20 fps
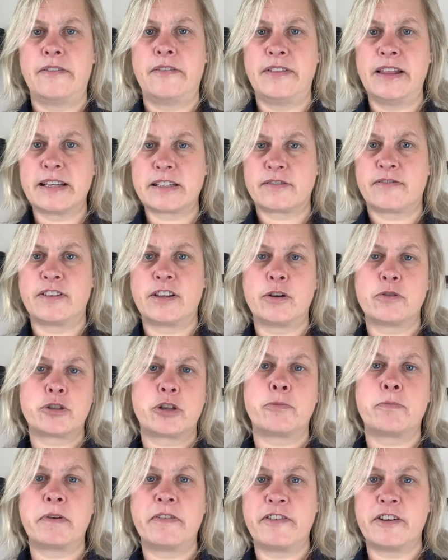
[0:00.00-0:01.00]
and that's for those who
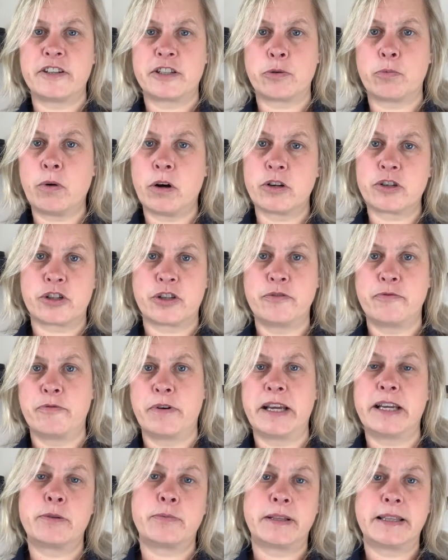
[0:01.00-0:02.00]
prefer to watch than
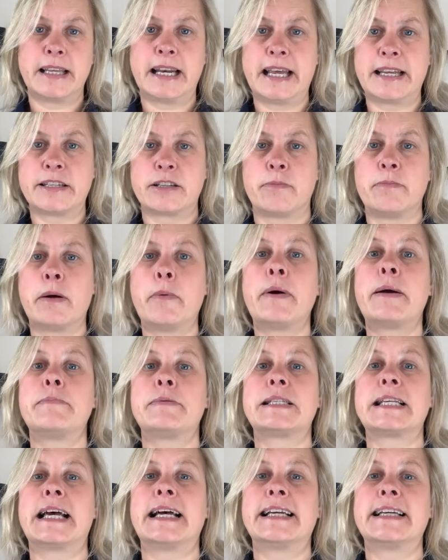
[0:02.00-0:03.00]
read when they land on my
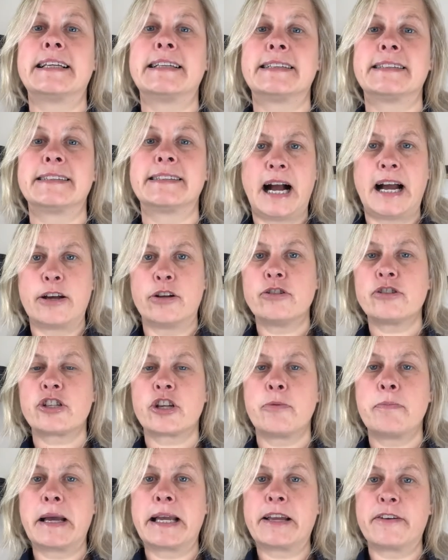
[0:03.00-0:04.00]
website. I also
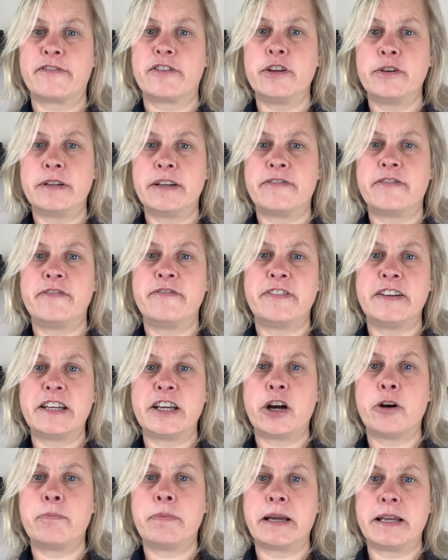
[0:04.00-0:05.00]
make a few different
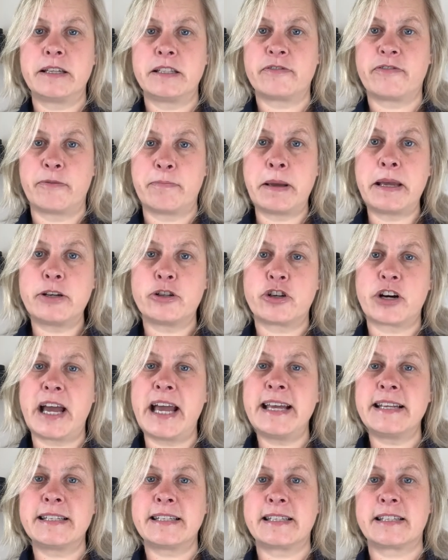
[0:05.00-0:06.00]
video pins for
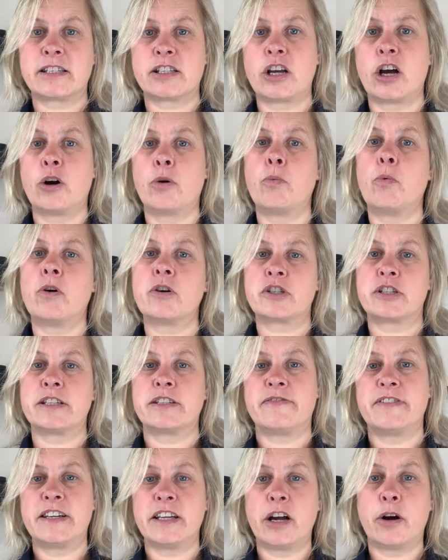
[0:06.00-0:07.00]
Pinterest, so watch this
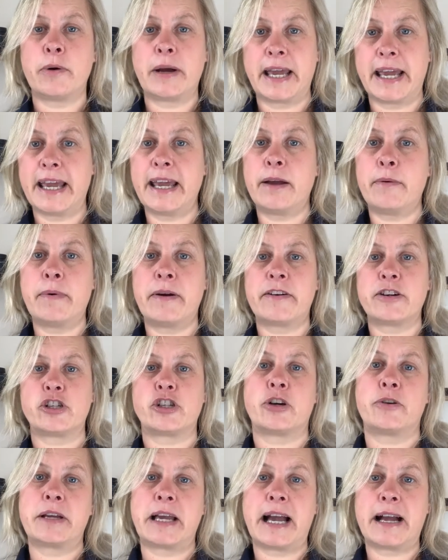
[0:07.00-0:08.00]
video here where I
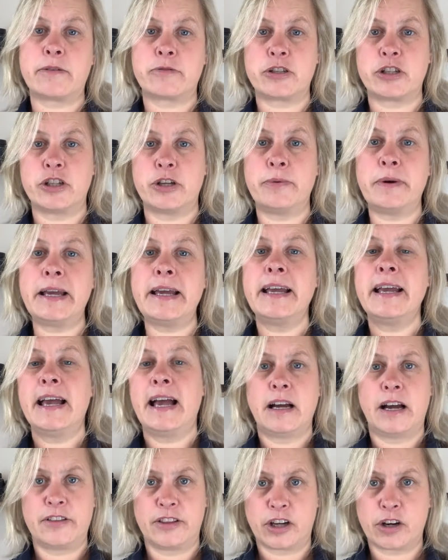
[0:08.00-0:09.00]
show you how to do it
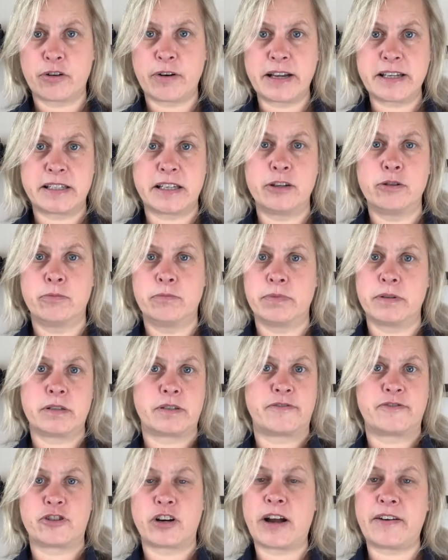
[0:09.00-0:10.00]
and the crazy numbers
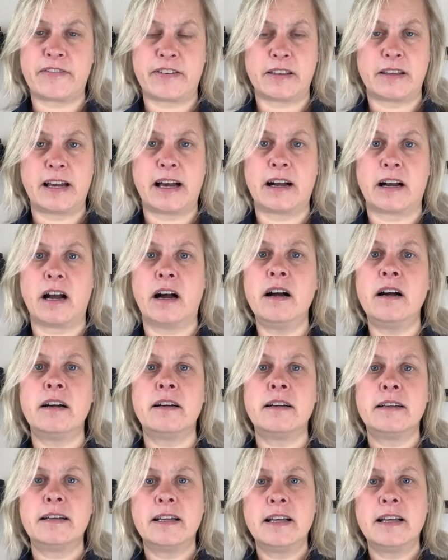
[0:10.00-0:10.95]
of traffic that I got.